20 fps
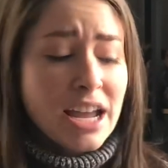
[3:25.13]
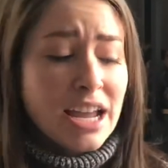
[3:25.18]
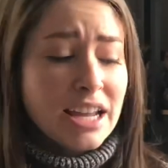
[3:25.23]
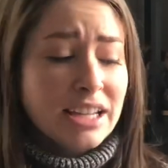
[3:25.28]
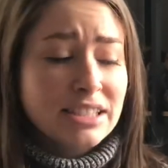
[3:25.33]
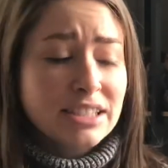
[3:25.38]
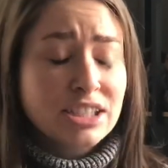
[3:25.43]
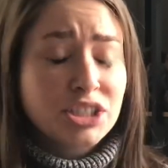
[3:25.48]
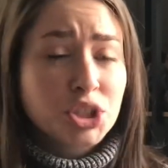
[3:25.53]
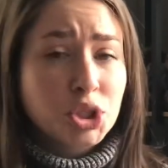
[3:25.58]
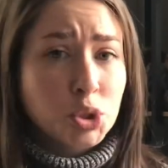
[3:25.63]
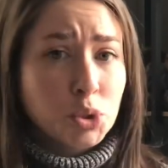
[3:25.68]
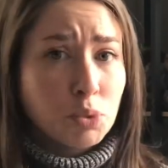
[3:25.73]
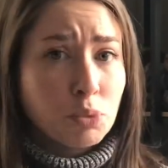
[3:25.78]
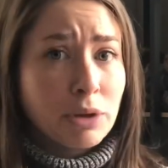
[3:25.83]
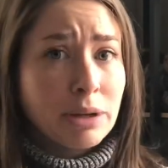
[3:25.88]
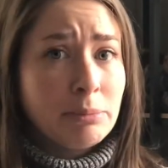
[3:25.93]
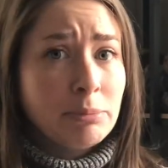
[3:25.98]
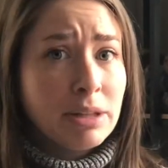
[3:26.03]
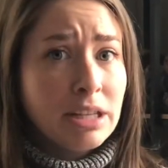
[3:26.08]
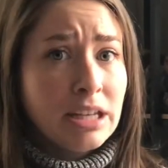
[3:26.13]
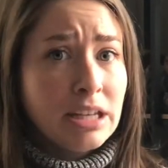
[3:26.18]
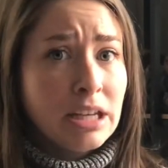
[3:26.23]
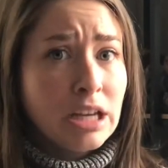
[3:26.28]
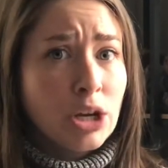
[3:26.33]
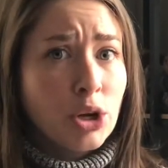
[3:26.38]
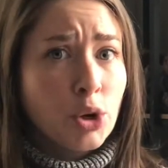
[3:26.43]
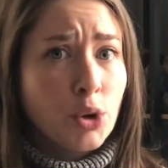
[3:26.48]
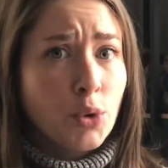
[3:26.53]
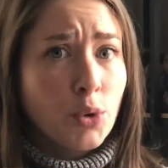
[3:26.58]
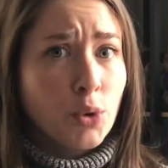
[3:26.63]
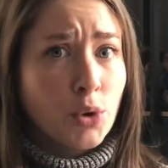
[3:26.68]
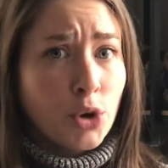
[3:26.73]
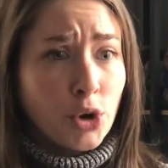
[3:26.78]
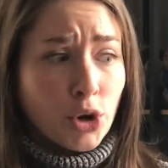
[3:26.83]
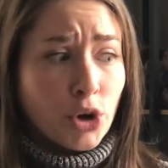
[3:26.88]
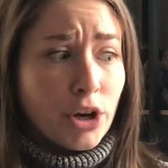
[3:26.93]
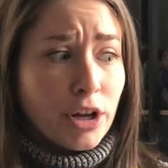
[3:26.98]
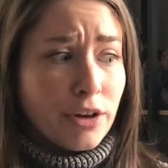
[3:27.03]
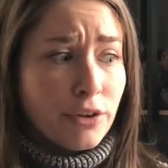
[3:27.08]
is extremely
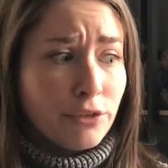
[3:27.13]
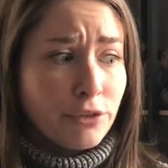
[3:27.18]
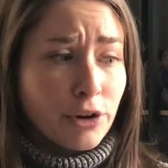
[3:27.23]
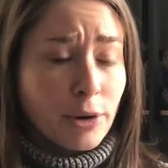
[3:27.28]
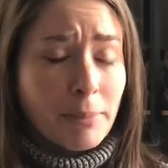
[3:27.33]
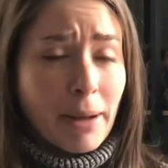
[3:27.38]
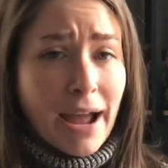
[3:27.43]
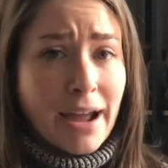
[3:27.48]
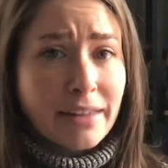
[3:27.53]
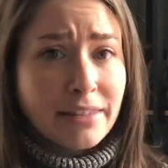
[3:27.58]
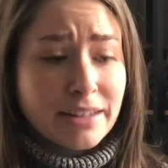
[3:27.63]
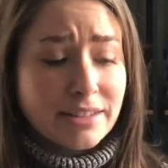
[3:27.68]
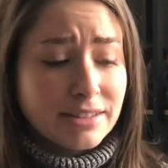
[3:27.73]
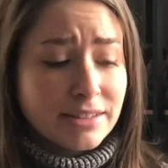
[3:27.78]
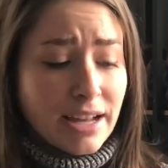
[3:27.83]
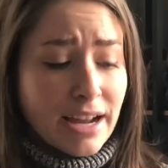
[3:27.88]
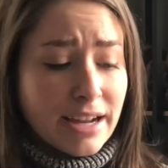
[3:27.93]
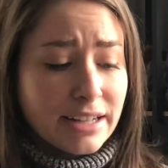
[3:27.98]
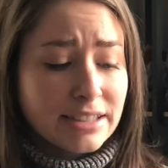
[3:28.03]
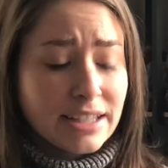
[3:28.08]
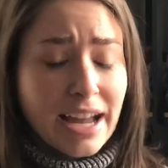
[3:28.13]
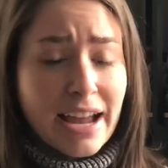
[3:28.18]
good for a bag this size.